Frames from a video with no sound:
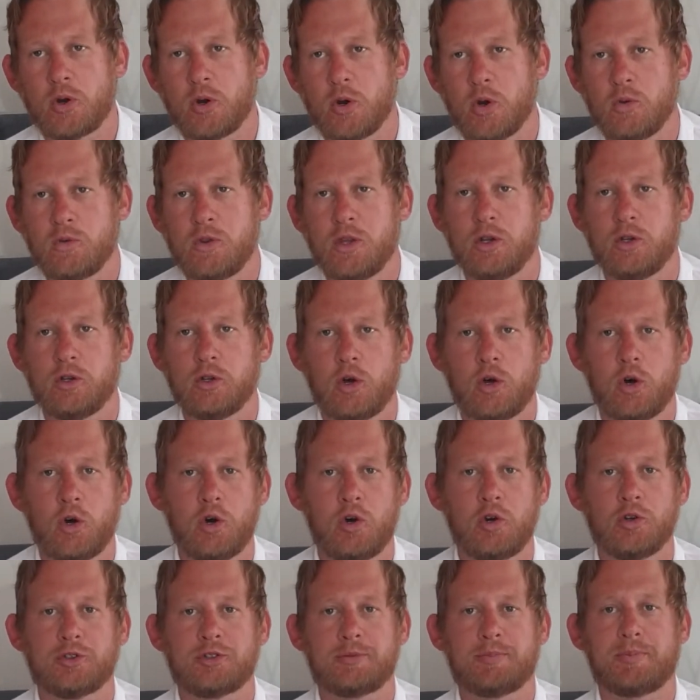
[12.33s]
called The
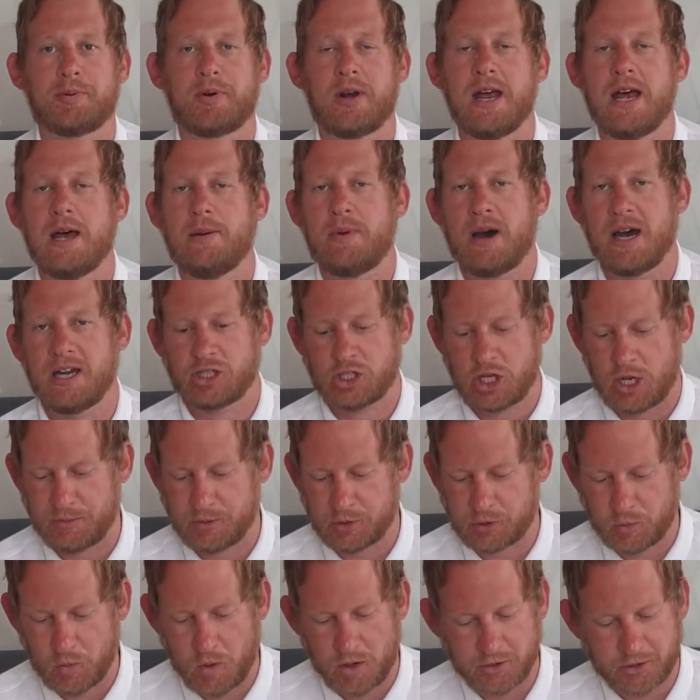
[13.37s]
Lord's Prayer by
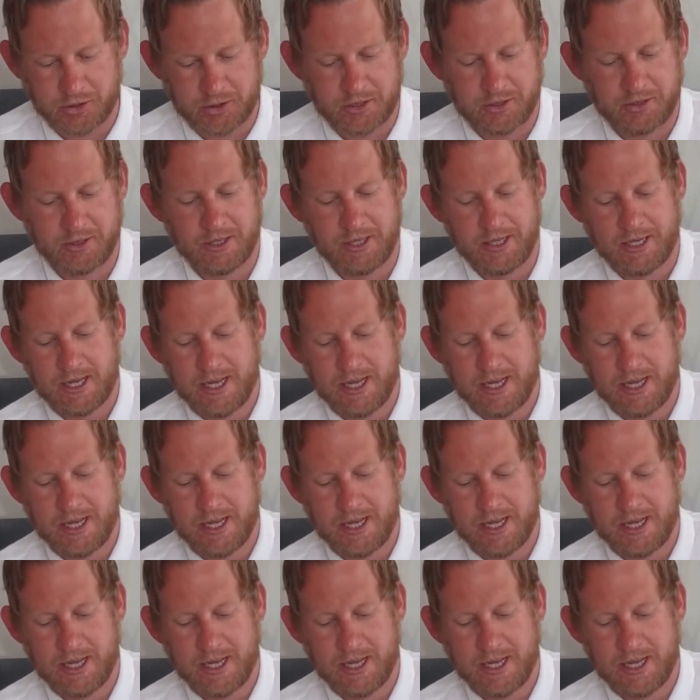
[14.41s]
Thomas Watson,